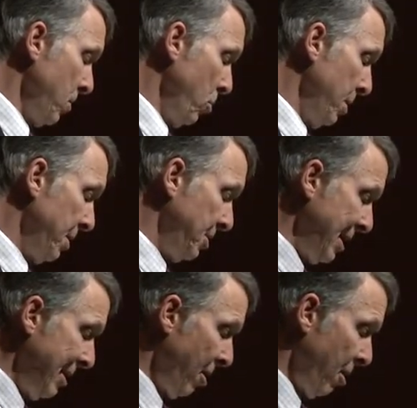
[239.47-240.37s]
When the
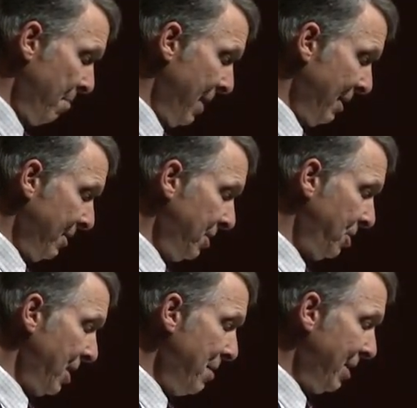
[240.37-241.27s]
ten heard about
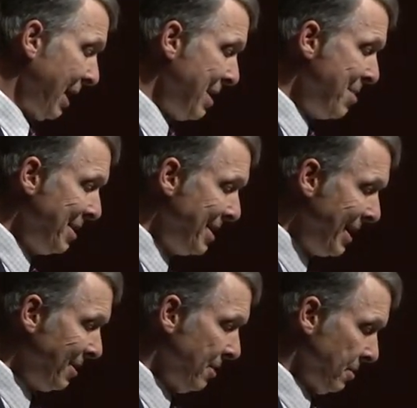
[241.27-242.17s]
this, they became
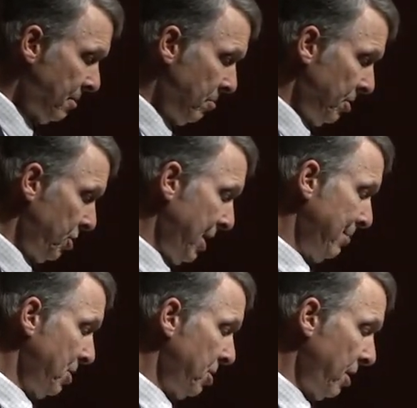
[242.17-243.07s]
indignant, James and